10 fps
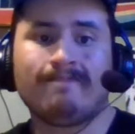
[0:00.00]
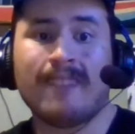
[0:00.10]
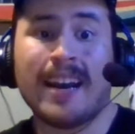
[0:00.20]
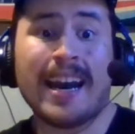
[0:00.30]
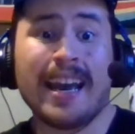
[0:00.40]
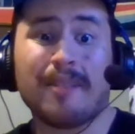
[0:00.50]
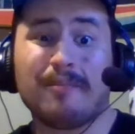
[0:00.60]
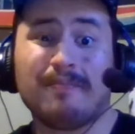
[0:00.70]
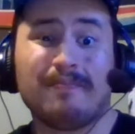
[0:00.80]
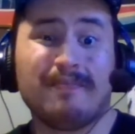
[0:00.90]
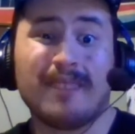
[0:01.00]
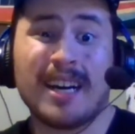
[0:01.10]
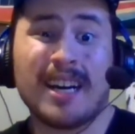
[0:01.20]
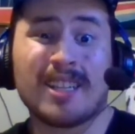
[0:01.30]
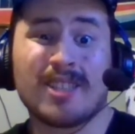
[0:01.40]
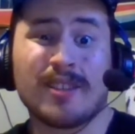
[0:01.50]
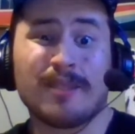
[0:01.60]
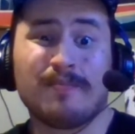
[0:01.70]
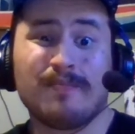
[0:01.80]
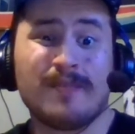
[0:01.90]
I honestly
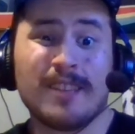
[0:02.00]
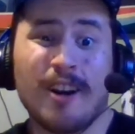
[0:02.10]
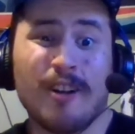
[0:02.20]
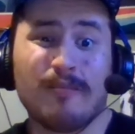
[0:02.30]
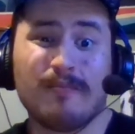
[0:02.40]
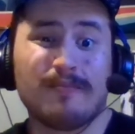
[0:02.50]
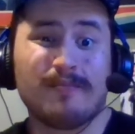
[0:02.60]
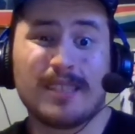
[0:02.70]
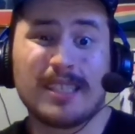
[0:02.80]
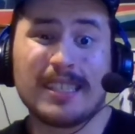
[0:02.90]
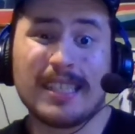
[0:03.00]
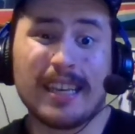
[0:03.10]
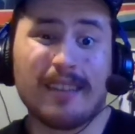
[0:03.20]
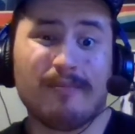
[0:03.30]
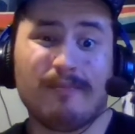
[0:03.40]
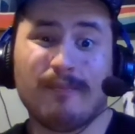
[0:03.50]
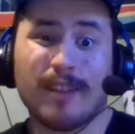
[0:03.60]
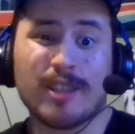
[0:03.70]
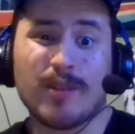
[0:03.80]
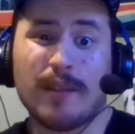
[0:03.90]
don't see it
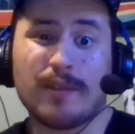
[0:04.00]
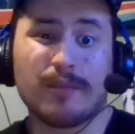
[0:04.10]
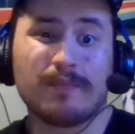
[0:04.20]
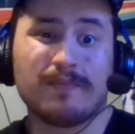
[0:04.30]
whatsoever.